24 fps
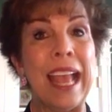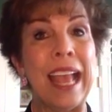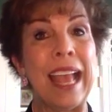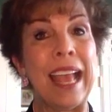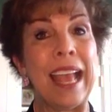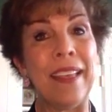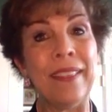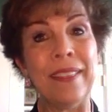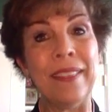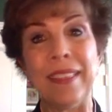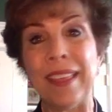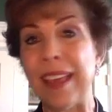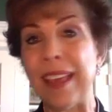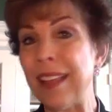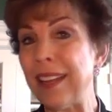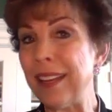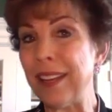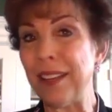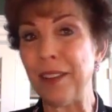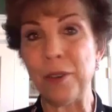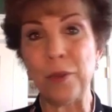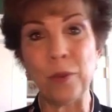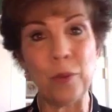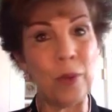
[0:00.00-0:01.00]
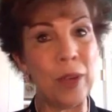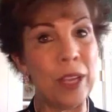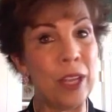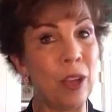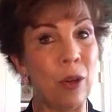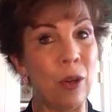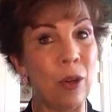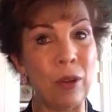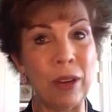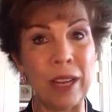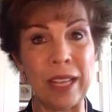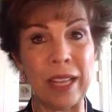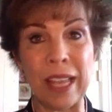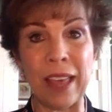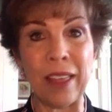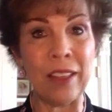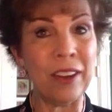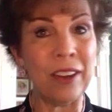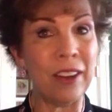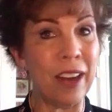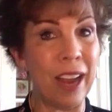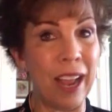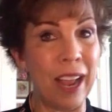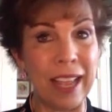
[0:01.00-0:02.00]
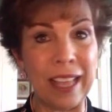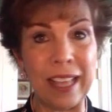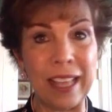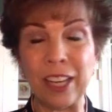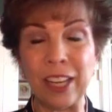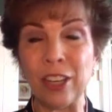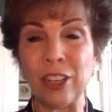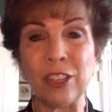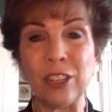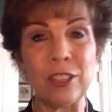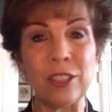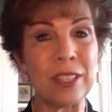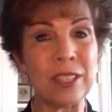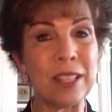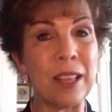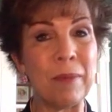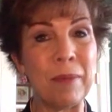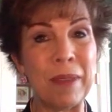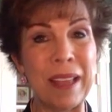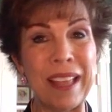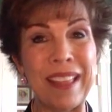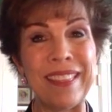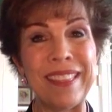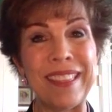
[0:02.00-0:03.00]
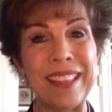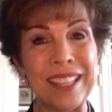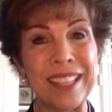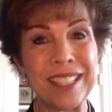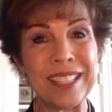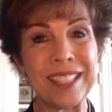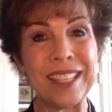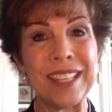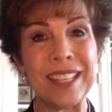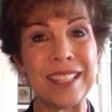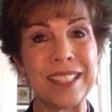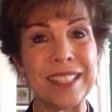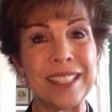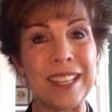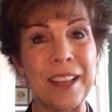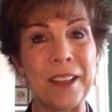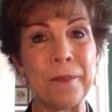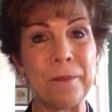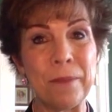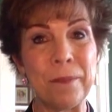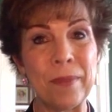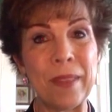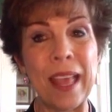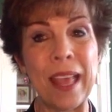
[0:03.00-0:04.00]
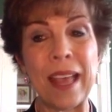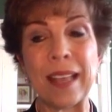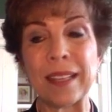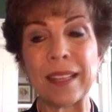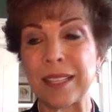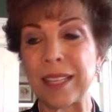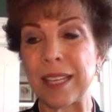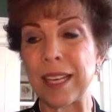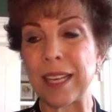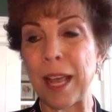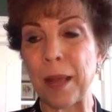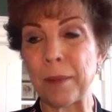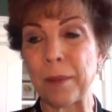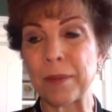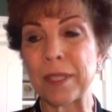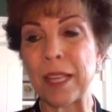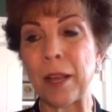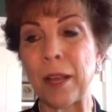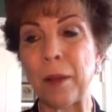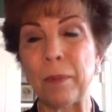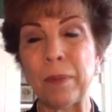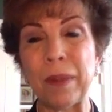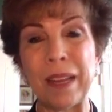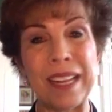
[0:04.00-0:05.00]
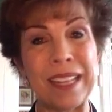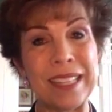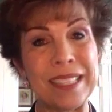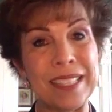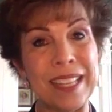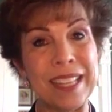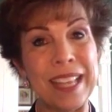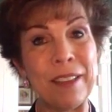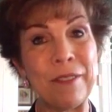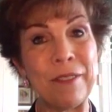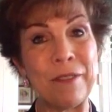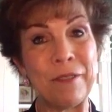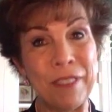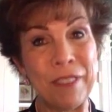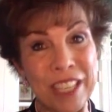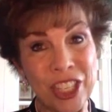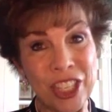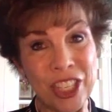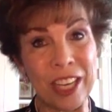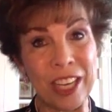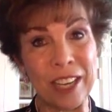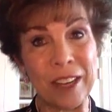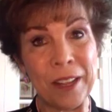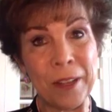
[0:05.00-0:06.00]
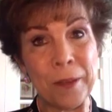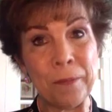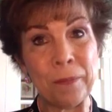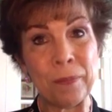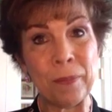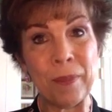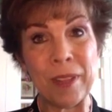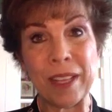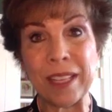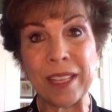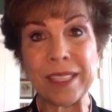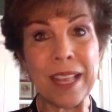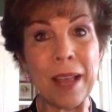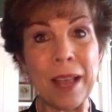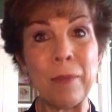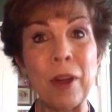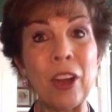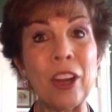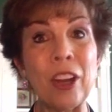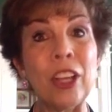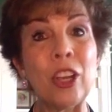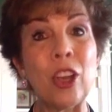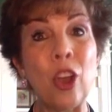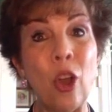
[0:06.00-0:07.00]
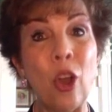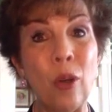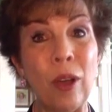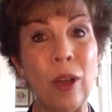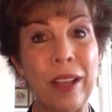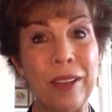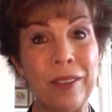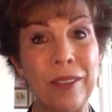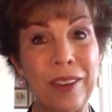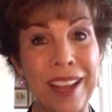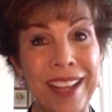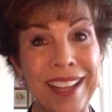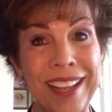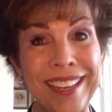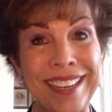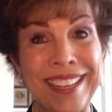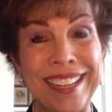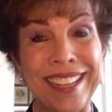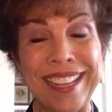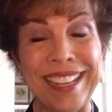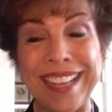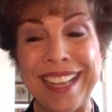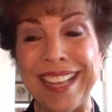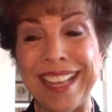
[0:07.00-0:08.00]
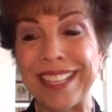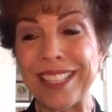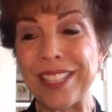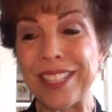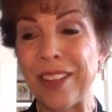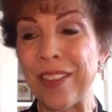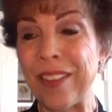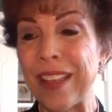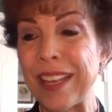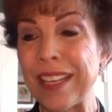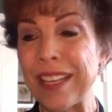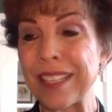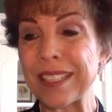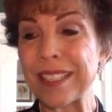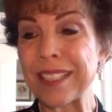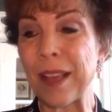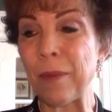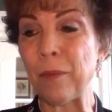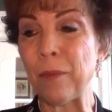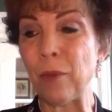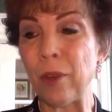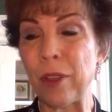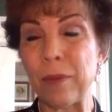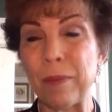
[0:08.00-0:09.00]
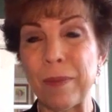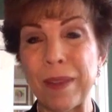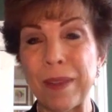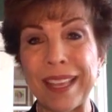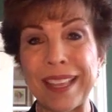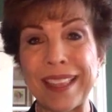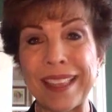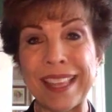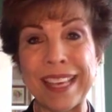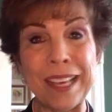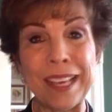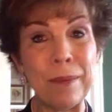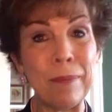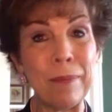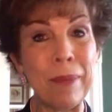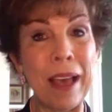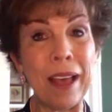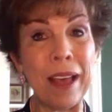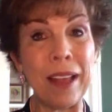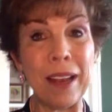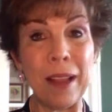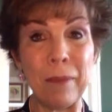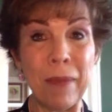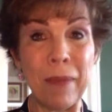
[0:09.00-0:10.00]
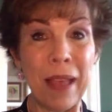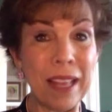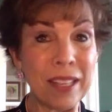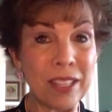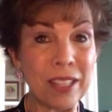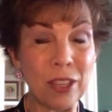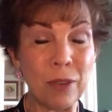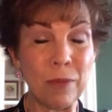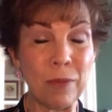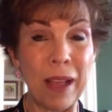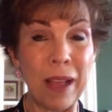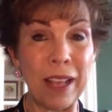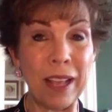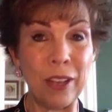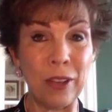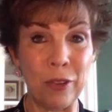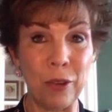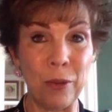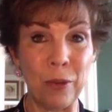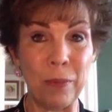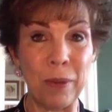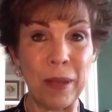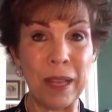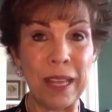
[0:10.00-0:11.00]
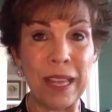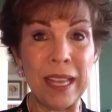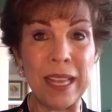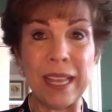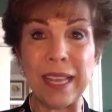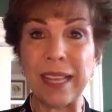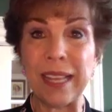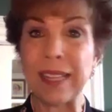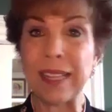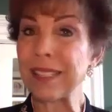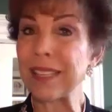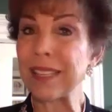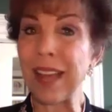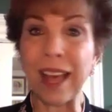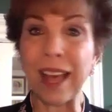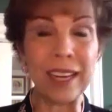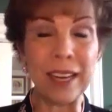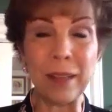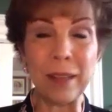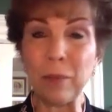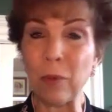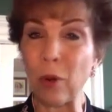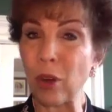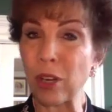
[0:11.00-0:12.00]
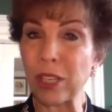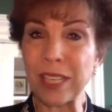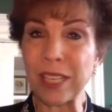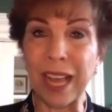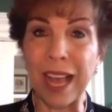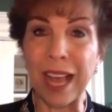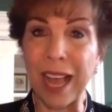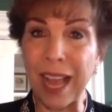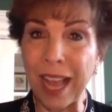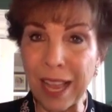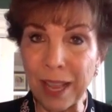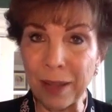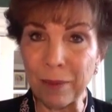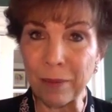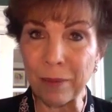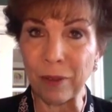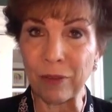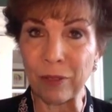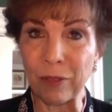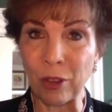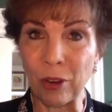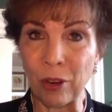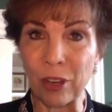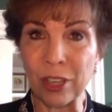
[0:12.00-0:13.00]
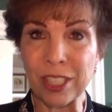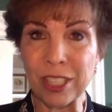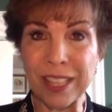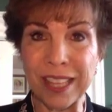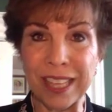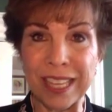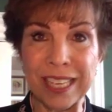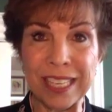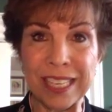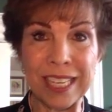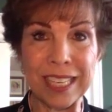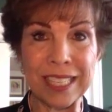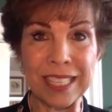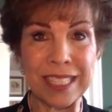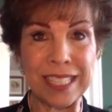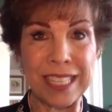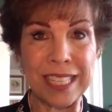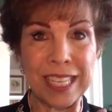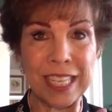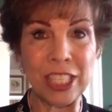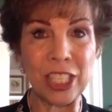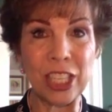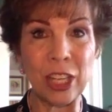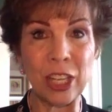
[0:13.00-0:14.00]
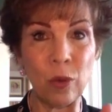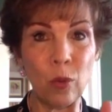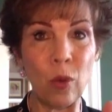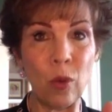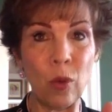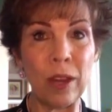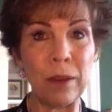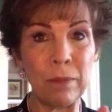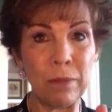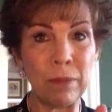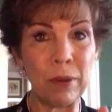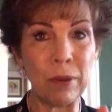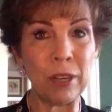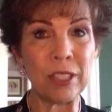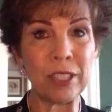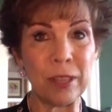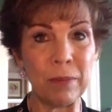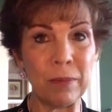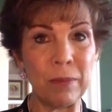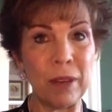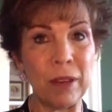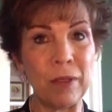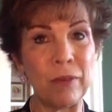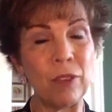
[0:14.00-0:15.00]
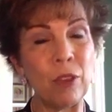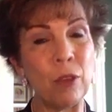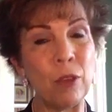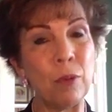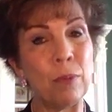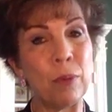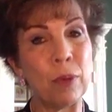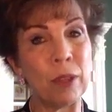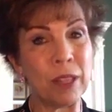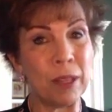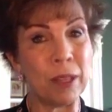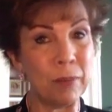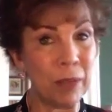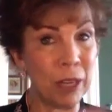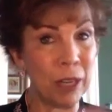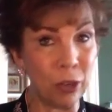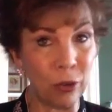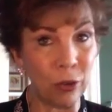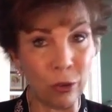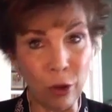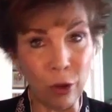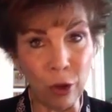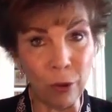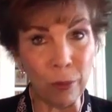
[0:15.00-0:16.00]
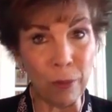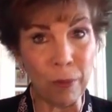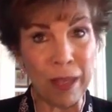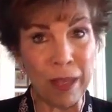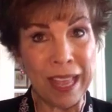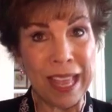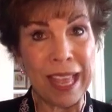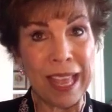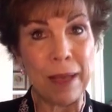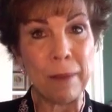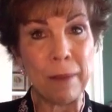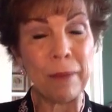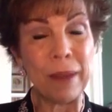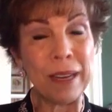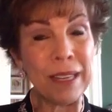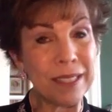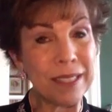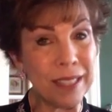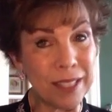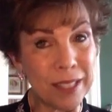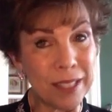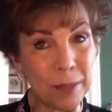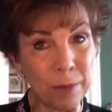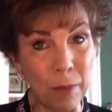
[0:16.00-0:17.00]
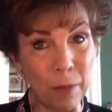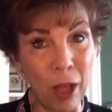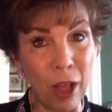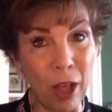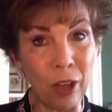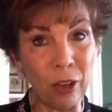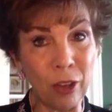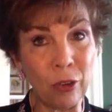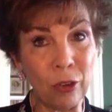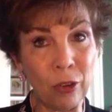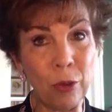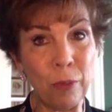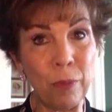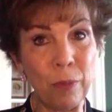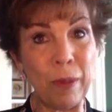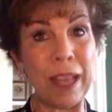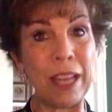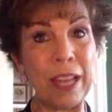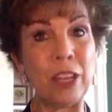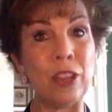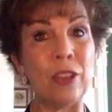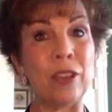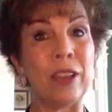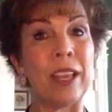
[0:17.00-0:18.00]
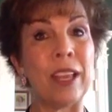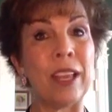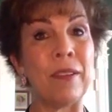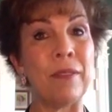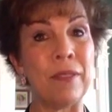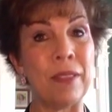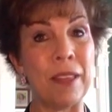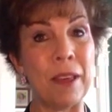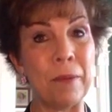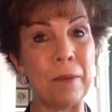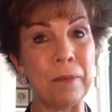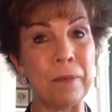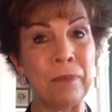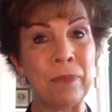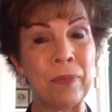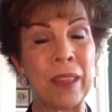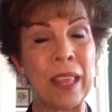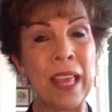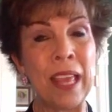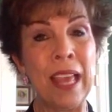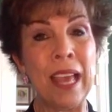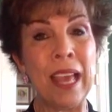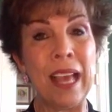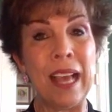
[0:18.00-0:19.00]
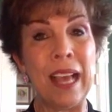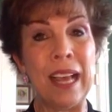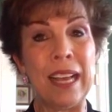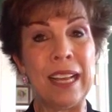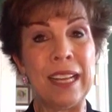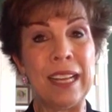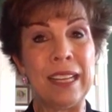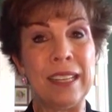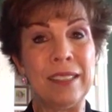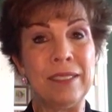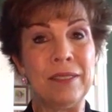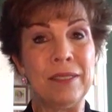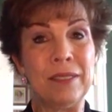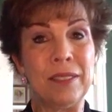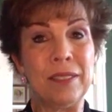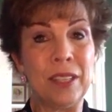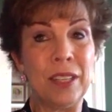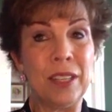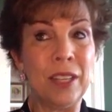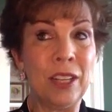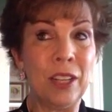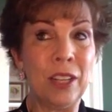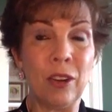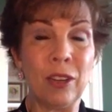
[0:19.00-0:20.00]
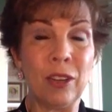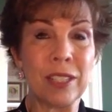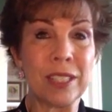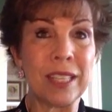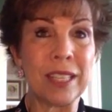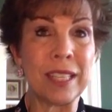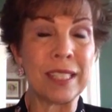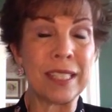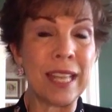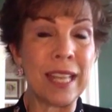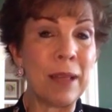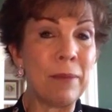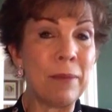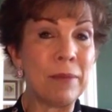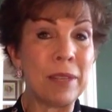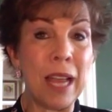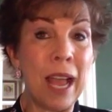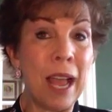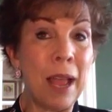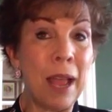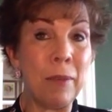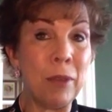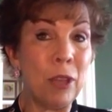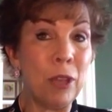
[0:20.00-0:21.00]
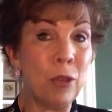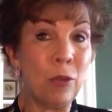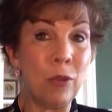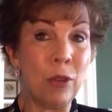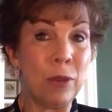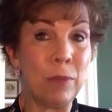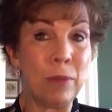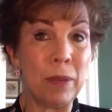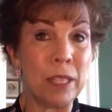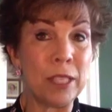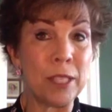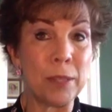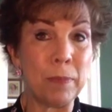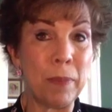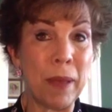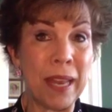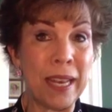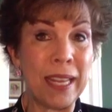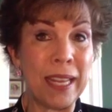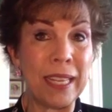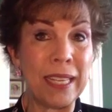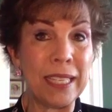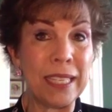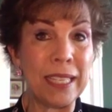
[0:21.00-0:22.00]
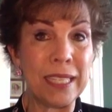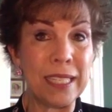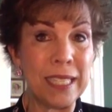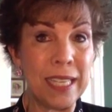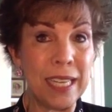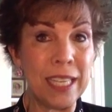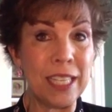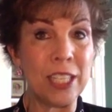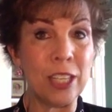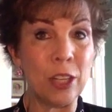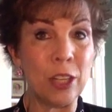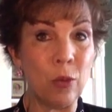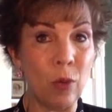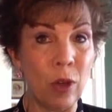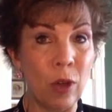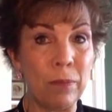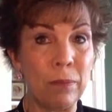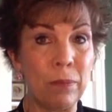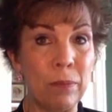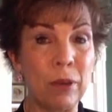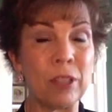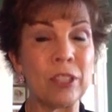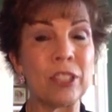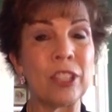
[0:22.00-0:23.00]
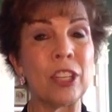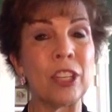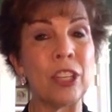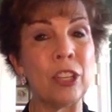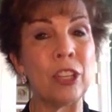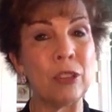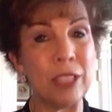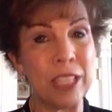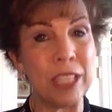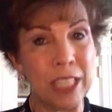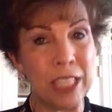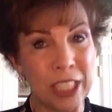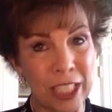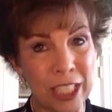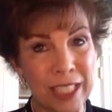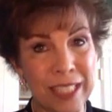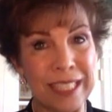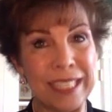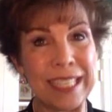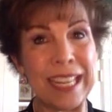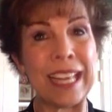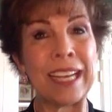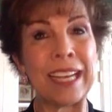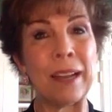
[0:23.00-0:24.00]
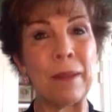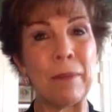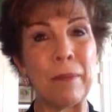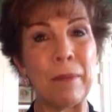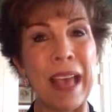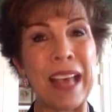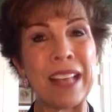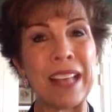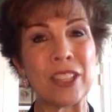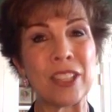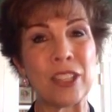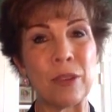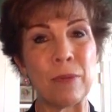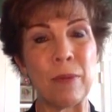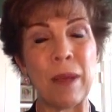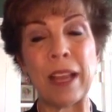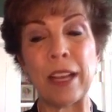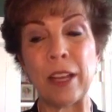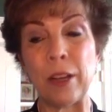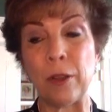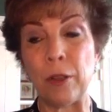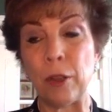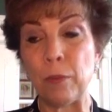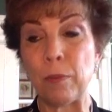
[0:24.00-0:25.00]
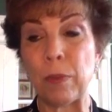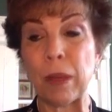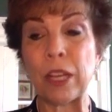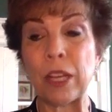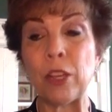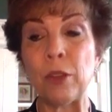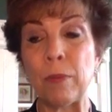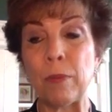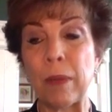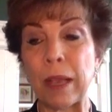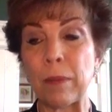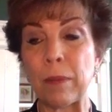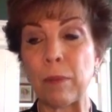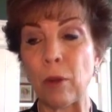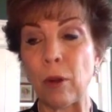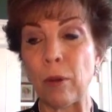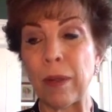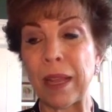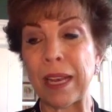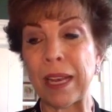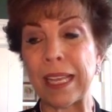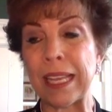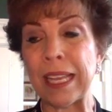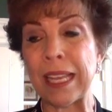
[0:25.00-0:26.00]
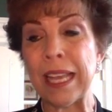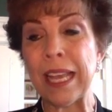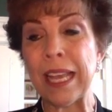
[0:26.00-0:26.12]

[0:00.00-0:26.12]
And then we go together, I introduce them, and that's an upsell, but it's efficient because I'm already going, right? So they just come with me. Think about a mastermind group. It's not any more time of yours than just teaching one person, but if you put them in a group, but it's a small group, and you give them, it's the same time you would be spending teaching one person you teach instead in a mastermind, but you make more money.